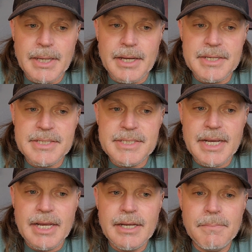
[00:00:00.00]
A
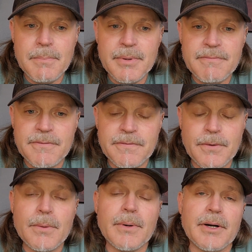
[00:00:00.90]
day
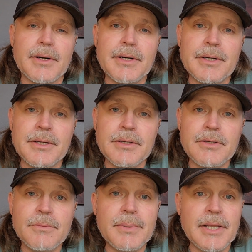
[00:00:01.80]
before
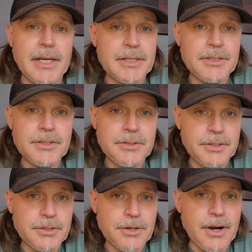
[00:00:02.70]
you plan to do
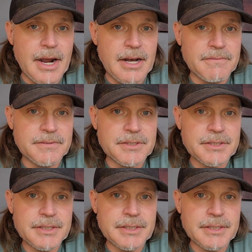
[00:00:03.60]
your grafts,